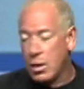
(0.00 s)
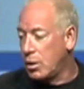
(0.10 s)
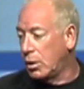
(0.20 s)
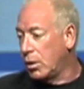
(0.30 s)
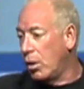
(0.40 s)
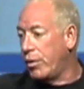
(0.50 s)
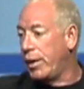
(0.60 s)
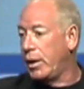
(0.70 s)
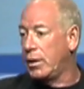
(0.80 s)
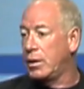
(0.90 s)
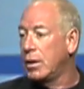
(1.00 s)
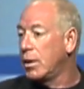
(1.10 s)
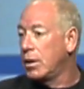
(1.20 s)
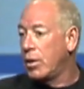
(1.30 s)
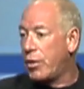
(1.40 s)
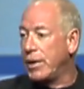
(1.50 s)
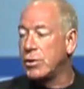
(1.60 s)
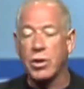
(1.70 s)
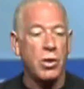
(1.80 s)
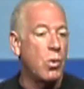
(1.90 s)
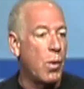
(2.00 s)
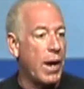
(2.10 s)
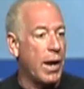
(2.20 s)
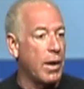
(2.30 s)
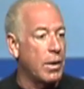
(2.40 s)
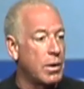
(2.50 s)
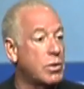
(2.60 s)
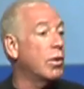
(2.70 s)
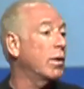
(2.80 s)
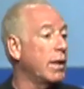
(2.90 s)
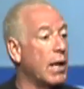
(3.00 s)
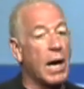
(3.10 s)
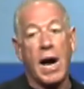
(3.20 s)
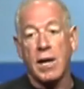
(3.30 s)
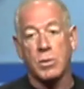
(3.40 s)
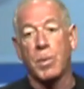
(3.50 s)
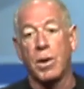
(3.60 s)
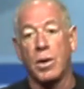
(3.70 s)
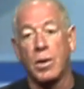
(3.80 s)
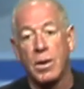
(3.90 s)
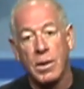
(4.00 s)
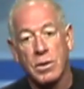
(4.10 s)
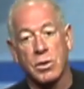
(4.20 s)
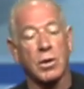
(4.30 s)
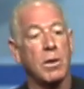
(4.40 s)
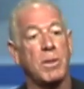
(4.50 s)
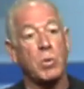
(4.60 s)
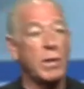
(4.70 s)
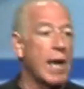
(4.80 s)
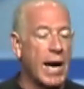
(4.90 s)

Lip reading: your clothing, things that you wear, certainly in a hospital, certainly between the